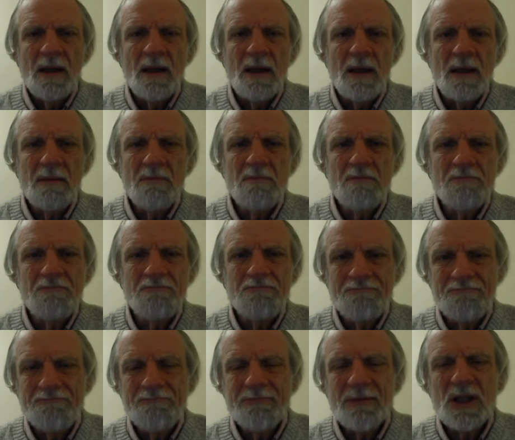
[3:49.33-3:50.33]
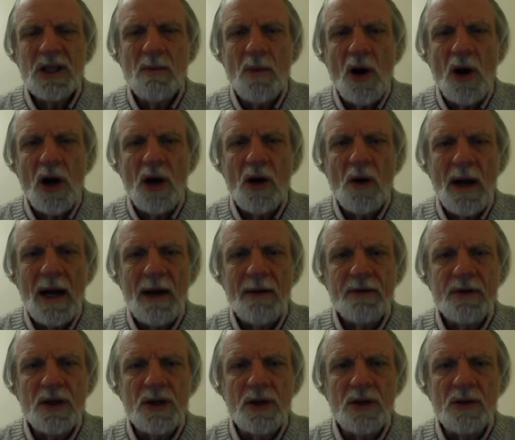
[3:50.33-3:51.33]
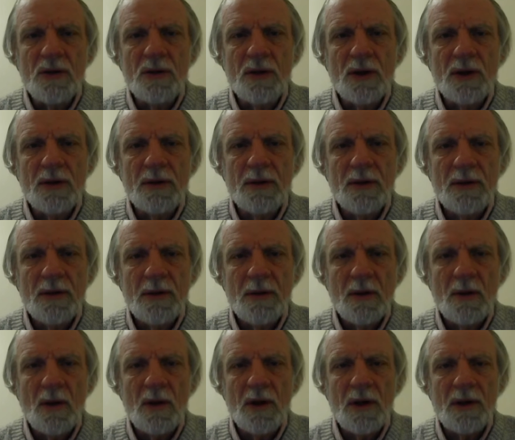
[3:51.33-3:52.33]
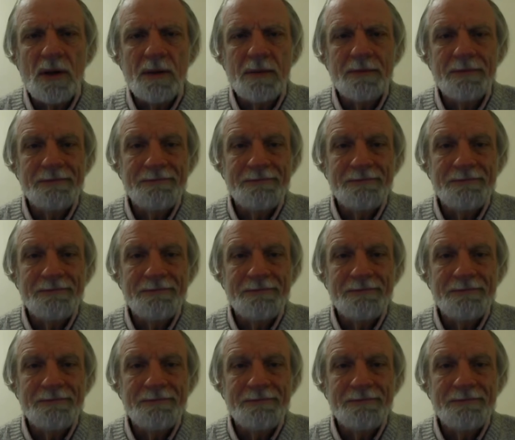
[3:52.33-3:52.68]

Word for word: um, tomorrow afternoon, or, or,